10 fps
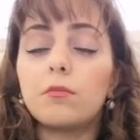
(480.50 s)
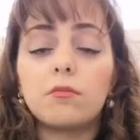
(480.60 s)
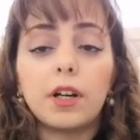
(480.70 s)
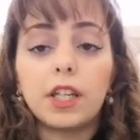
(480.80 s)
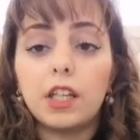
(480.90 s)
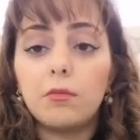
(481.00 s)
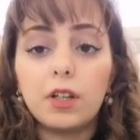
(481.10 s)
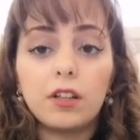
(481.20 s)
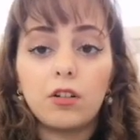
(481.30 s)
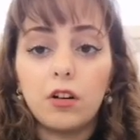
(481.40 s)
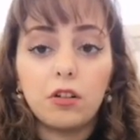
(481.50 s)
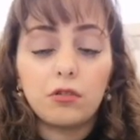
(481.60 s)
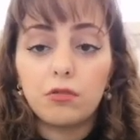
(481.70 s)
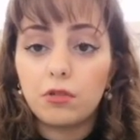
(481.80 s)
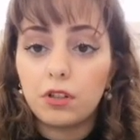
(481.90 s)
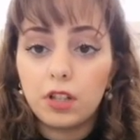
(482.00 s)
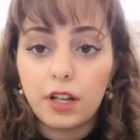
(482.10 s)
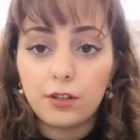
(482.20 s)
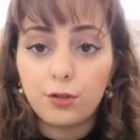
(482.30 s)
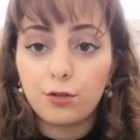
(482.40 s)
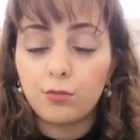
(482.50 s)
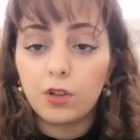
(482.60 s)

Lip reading: by email or on Google Classroom,